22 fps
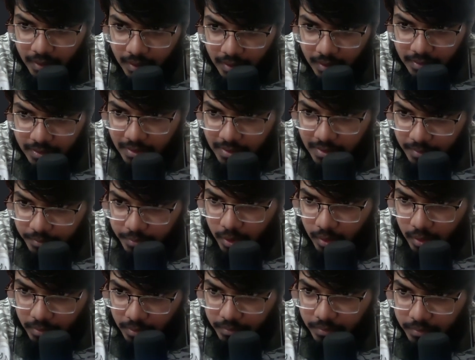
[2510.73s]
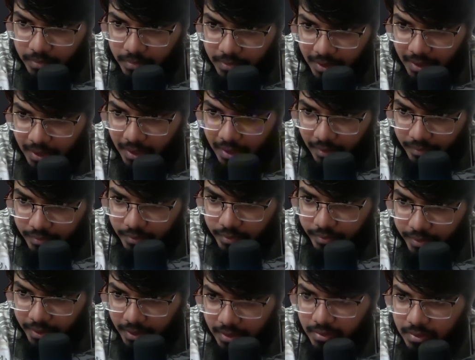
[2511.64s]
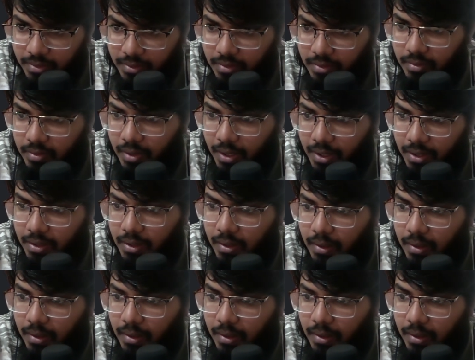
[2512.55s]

That's a problem that I have to fix, right?